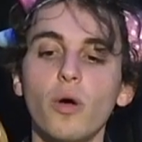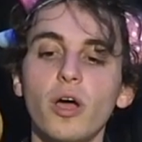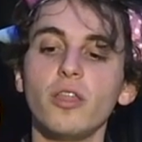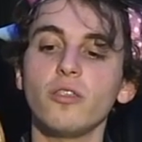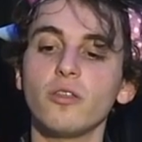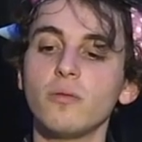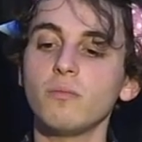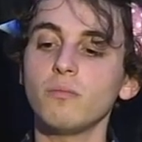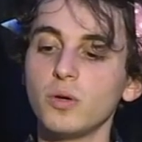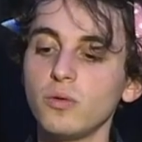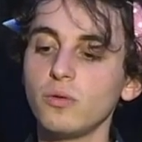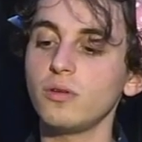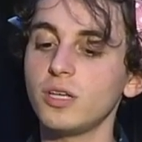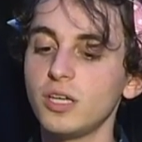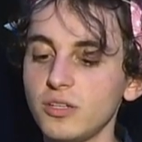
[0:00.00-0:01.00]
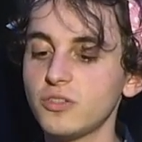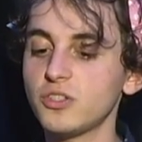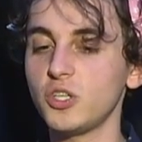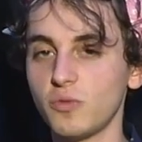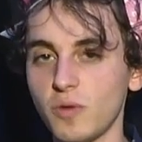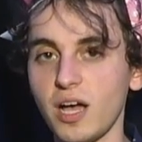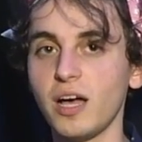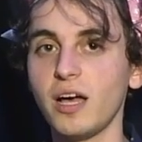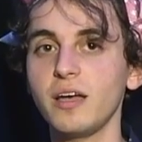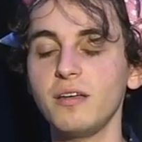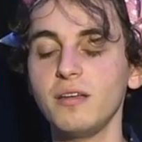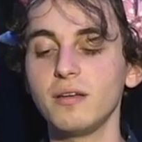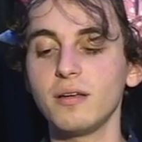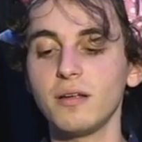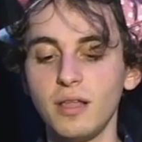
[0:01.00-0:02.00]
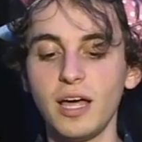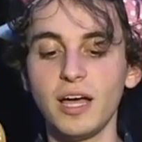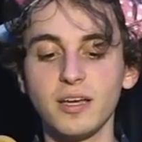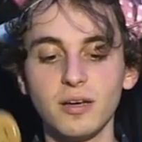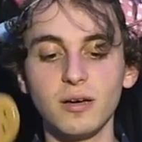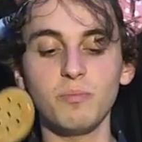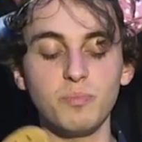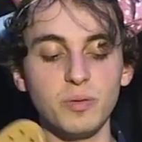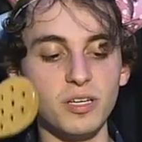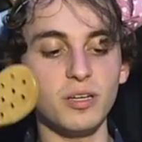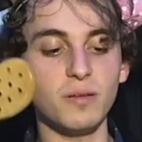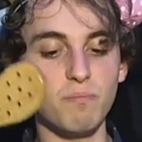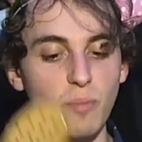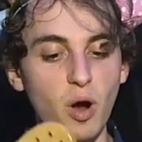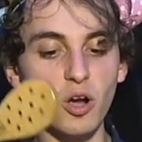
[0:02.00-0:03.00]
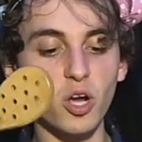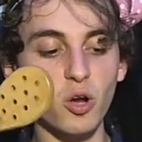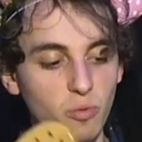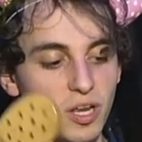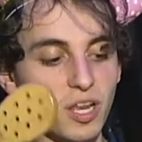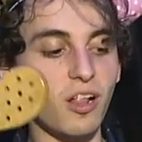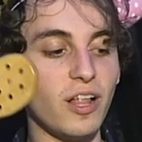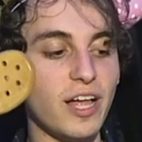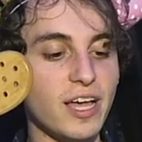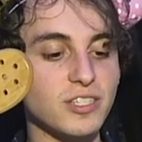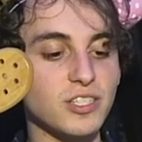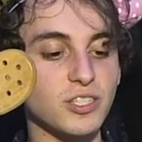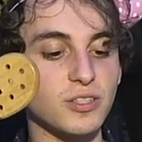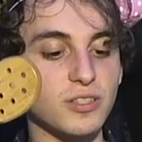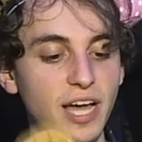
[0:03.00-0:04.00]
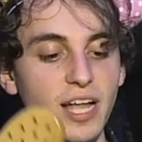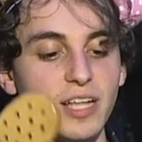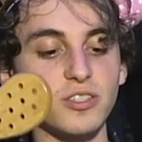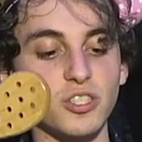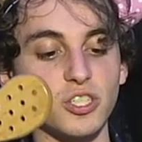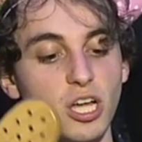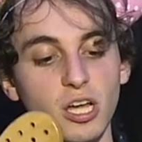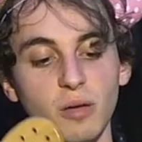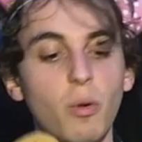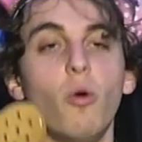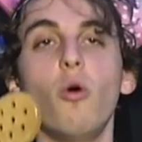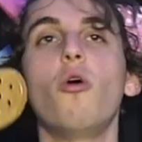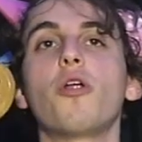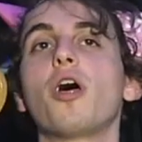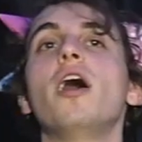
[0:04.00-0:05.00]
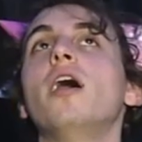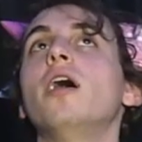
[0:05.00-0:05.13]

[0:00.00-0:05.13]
When the moon hits your eye, like a big margarita glass, that's amore.